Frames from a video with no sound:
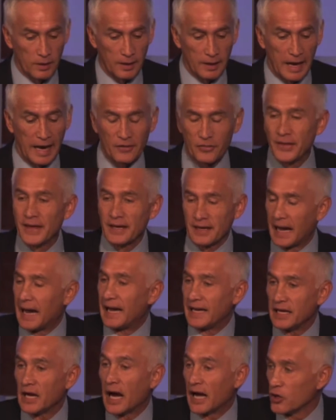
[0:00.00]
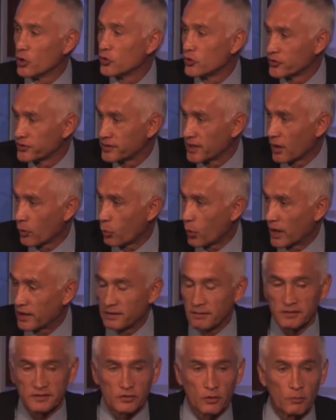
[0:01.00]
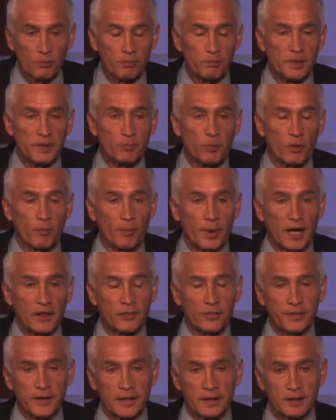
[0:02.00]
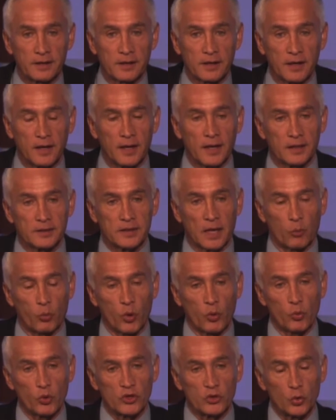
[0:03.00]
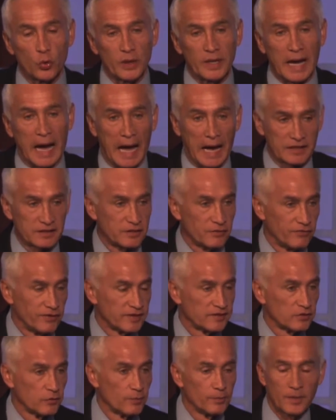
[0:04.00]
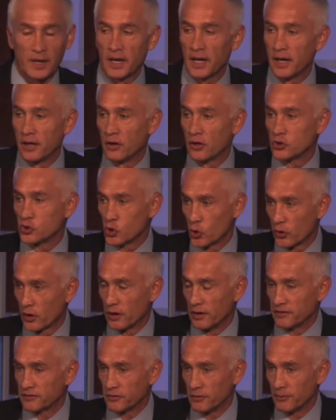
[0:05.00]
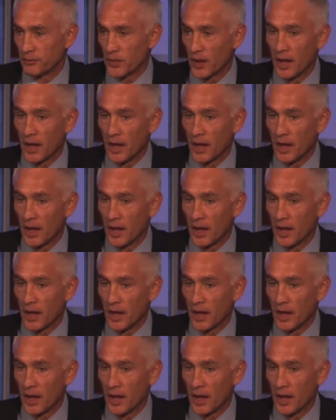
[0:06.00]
I think I understand why some people might think that we were doing activism and not journalism.